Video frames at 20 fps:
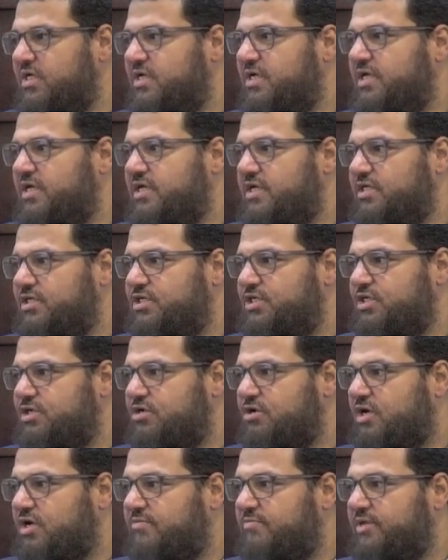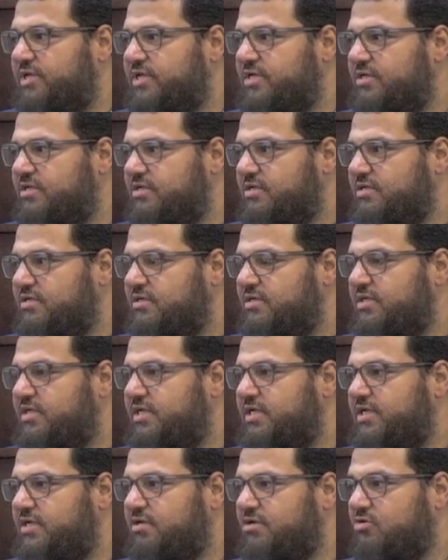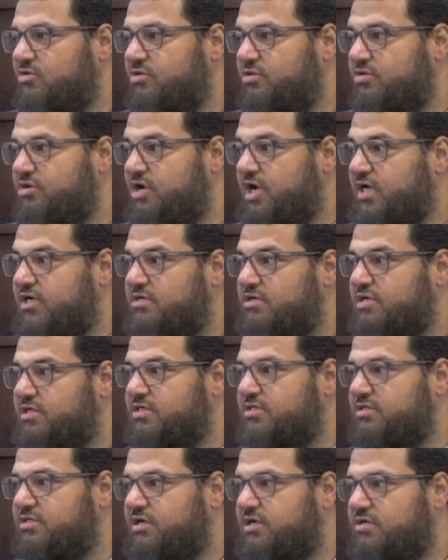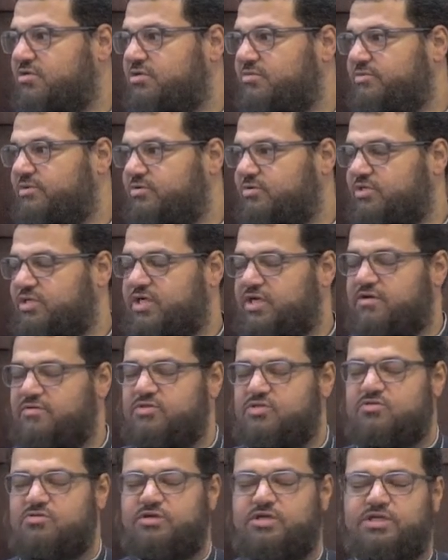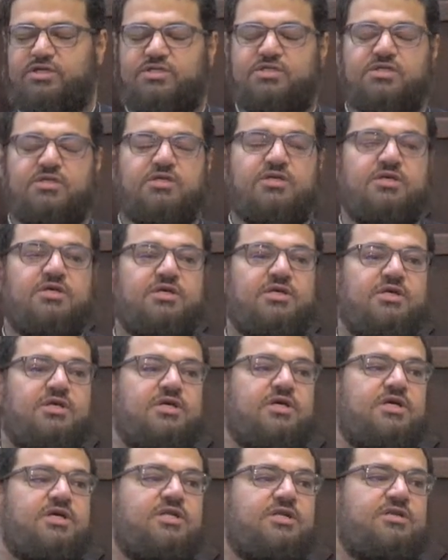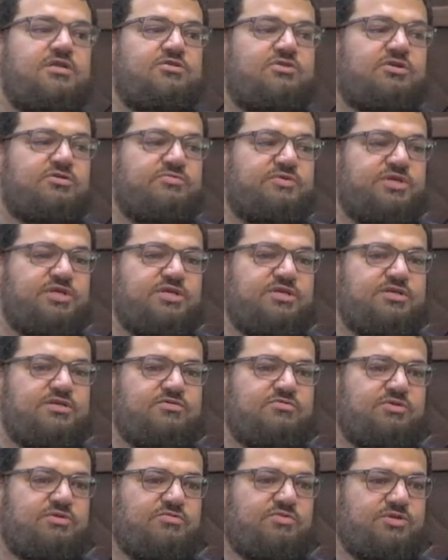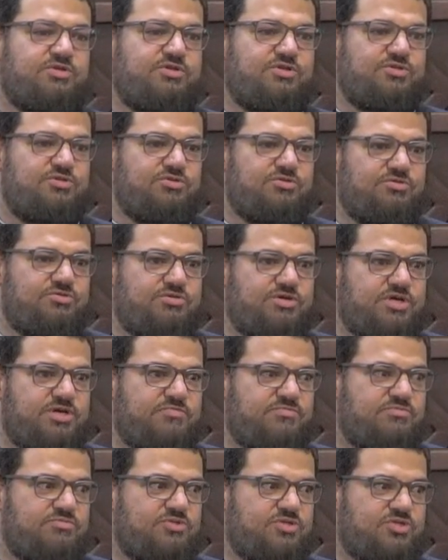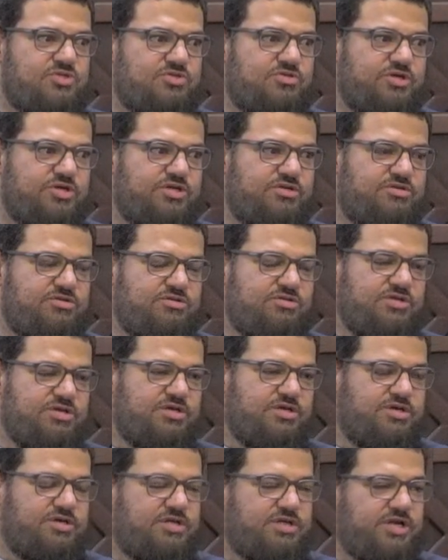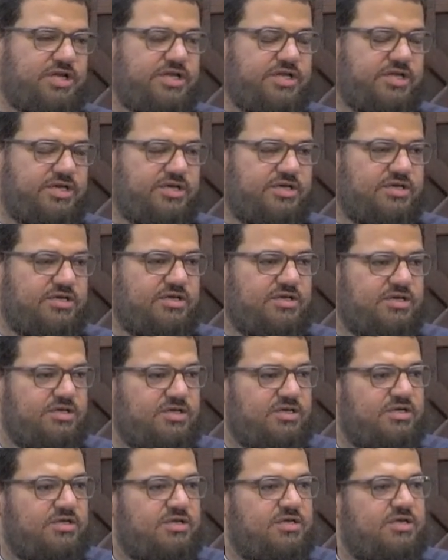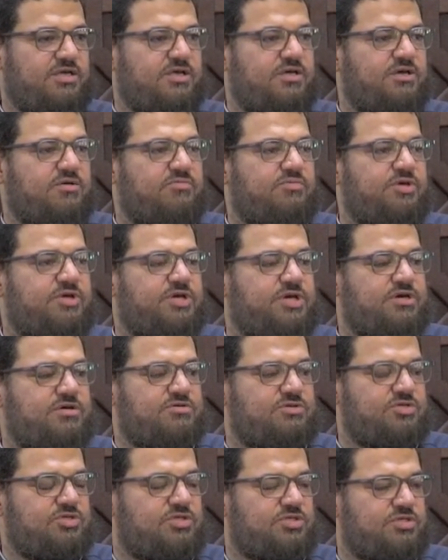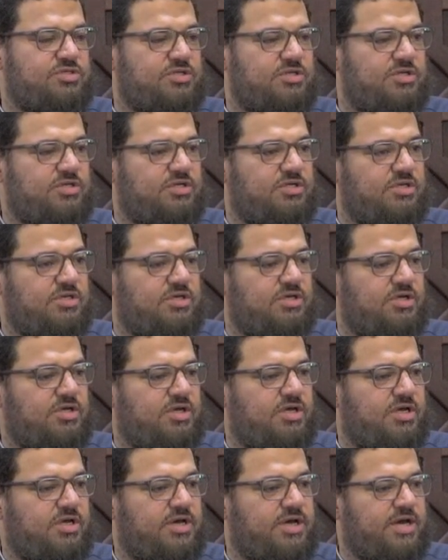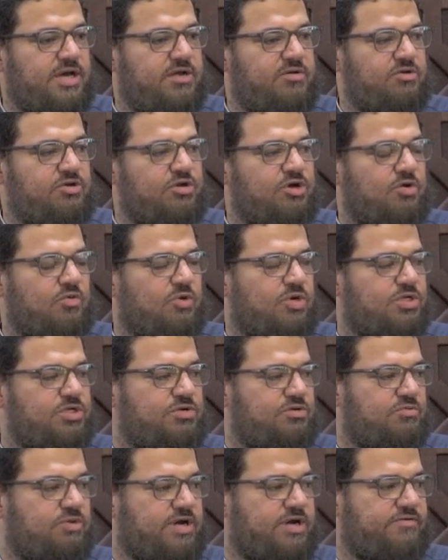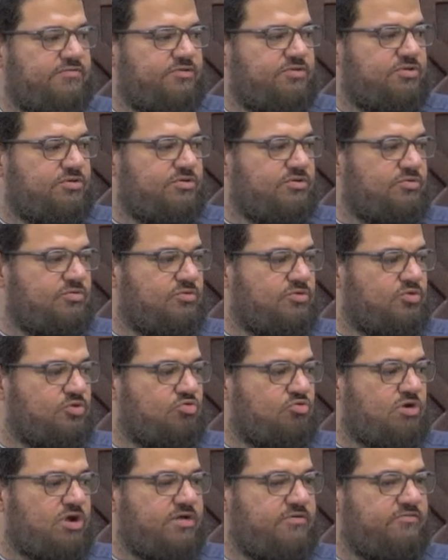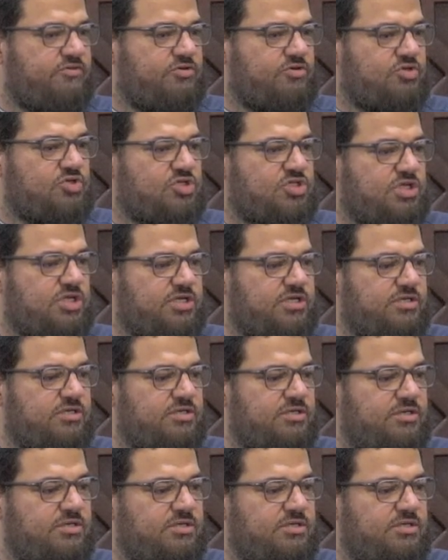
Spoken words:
And she called me, or the doctor actually talked to me, which is kind of strange. And he told me, I want you to come straight to the clinic because I don't want your wife to drive your son.